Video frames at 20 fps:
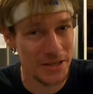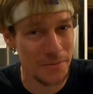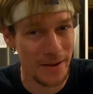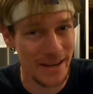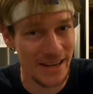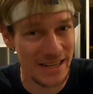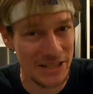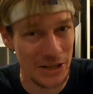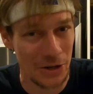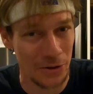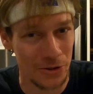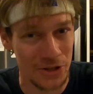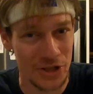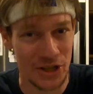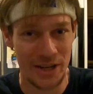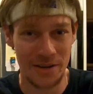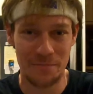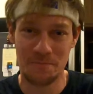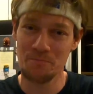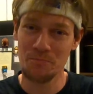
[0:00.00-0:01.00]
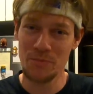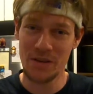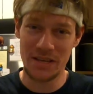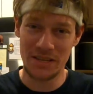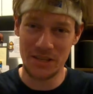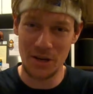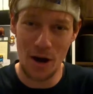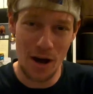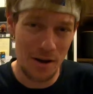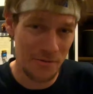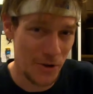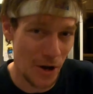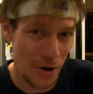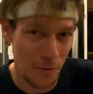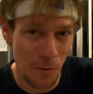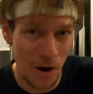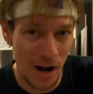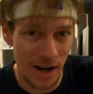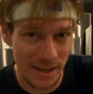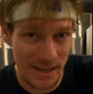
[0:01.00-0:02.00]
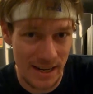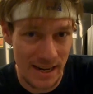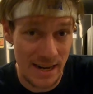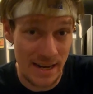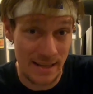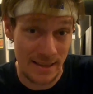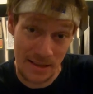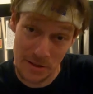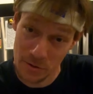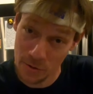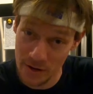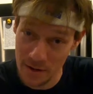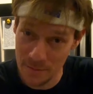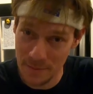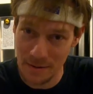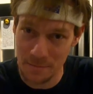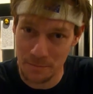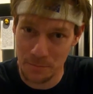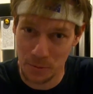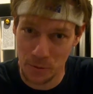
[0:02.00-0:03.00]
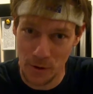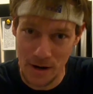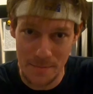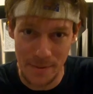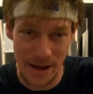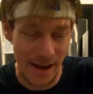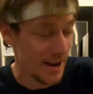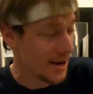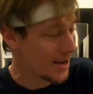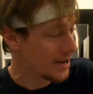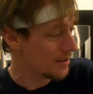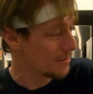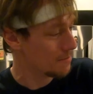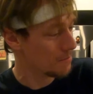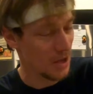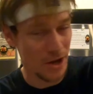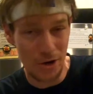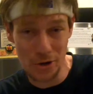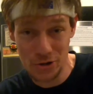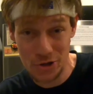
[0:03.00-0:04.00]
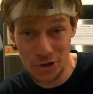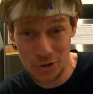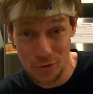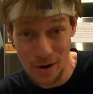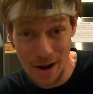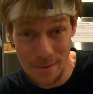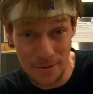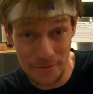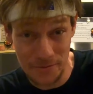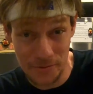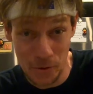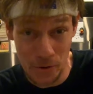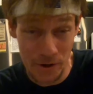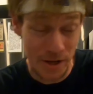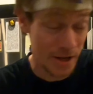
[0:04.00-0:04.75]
to be indulgent. So I've got one here that's already been pre-made. I'll just grab it for